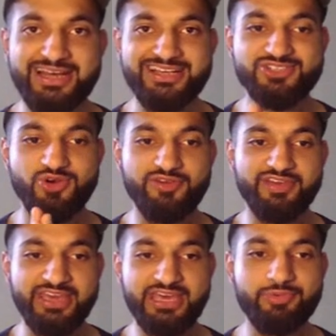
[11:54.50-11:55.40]
so over
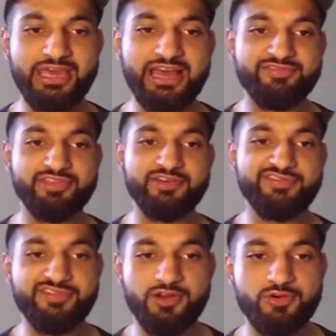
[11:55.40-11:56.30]
here we have the
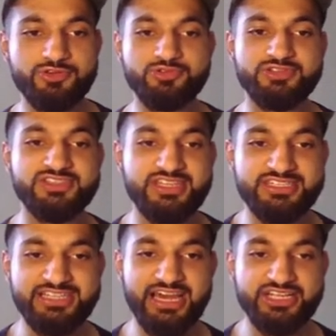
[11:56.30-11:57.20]
follow users that
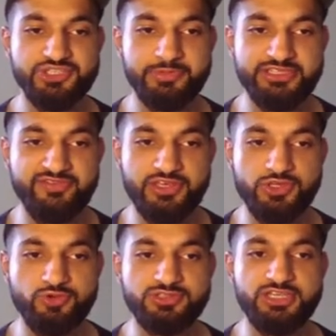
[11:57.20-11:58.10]
tagged specific
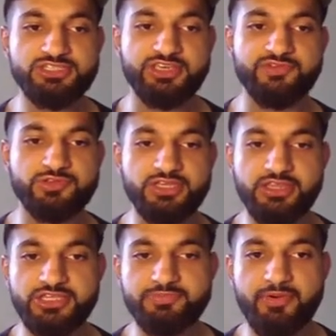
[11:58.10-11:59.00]
users. If you tick
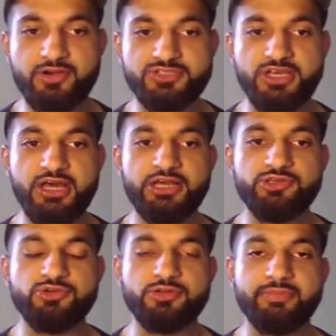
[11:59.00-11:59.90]
this box,
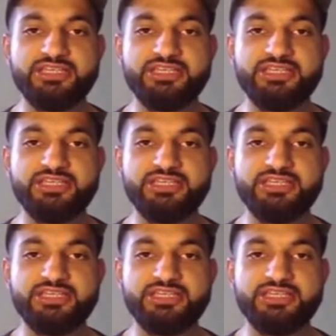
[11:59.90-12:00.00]
you can